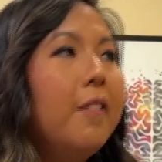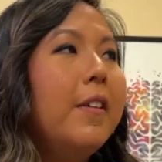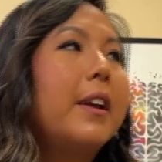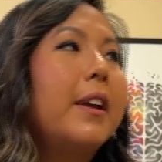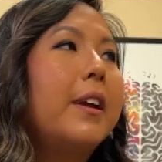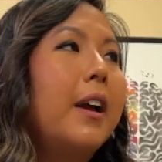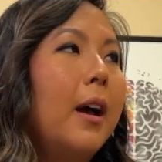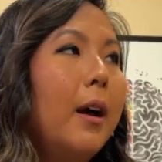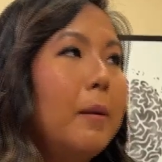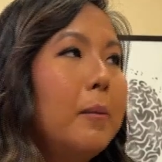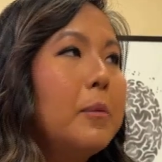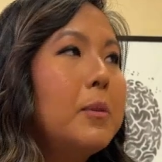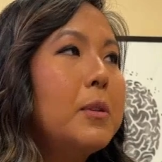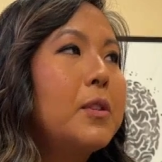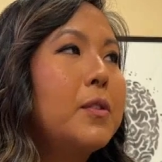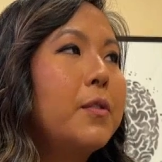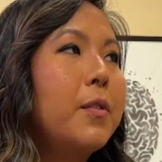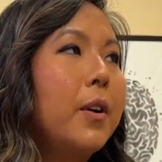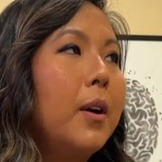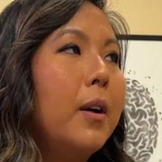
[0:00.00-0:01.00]
it comes
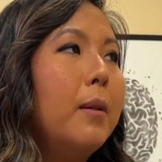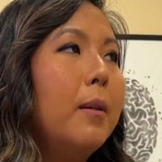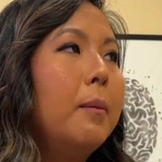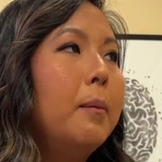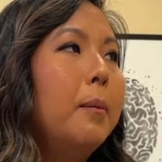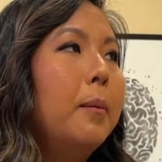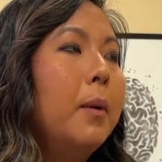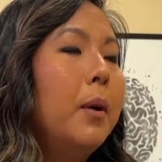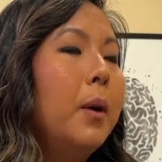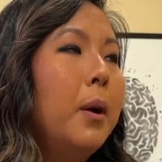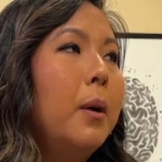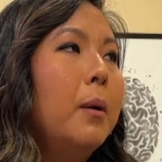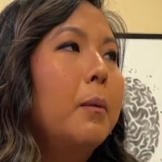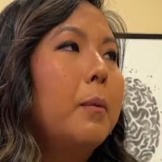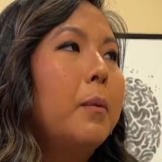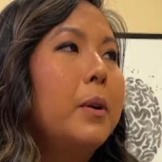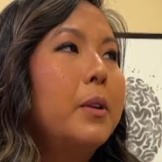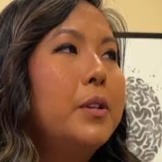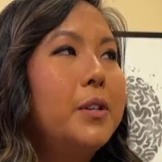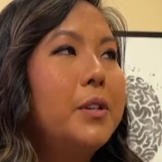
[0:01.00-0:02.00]
from
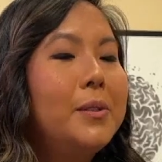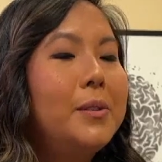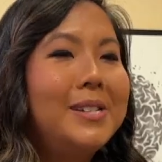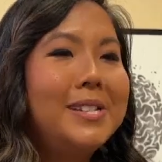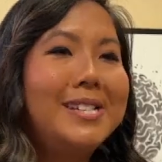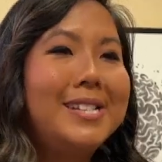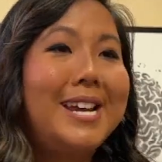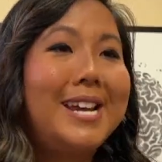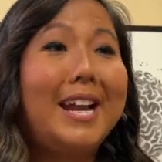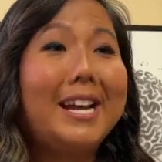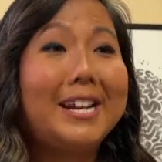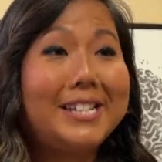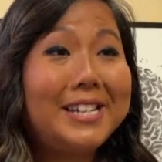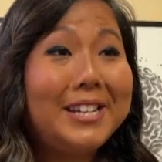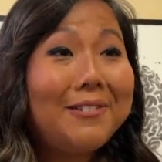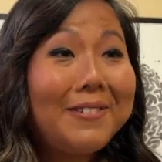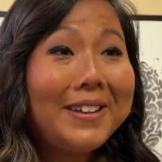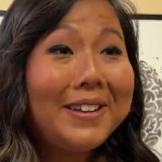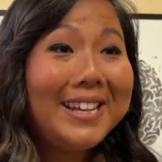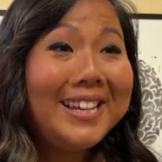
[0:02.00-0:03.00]
reduced
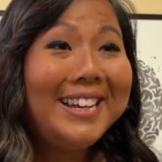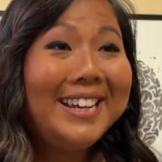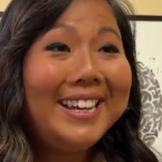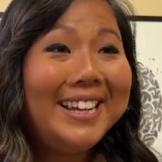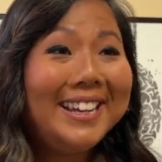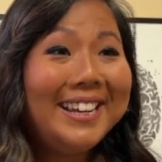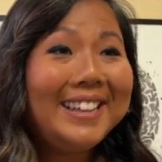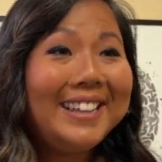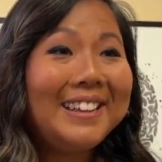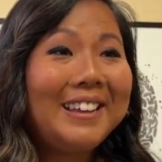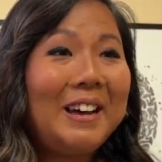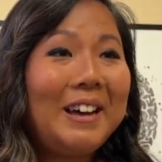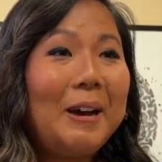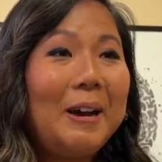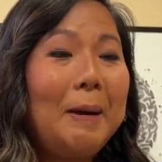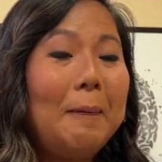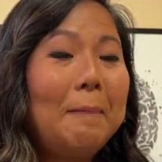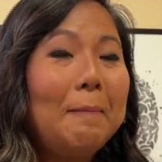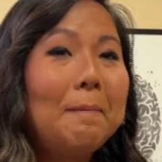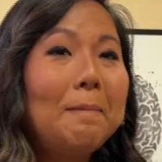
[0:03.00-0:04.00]
activity.
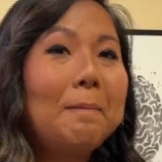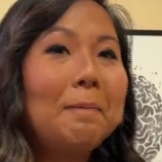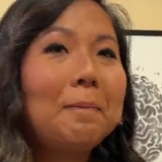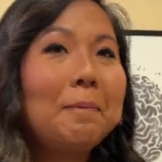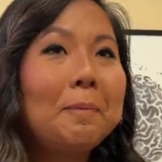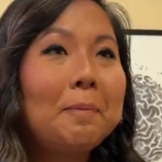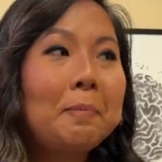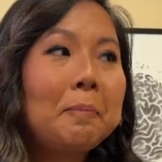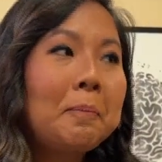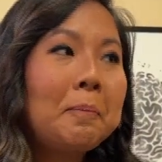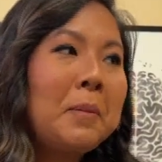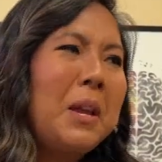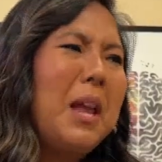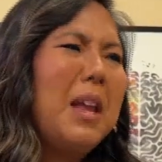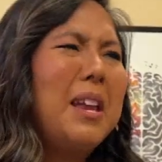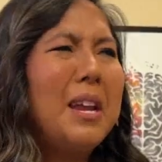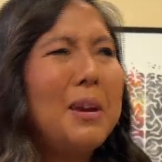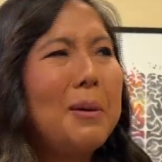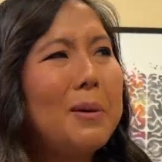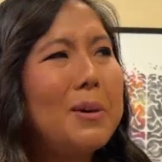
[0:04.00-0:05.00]
Um,
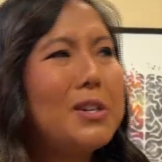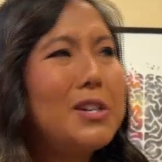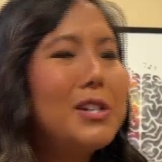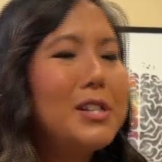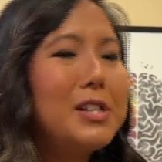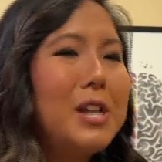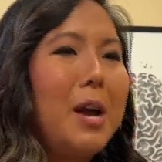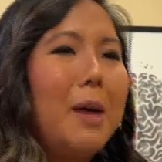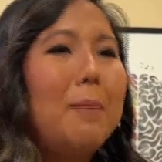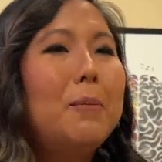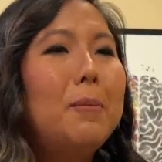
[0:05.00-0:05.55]
like we're just not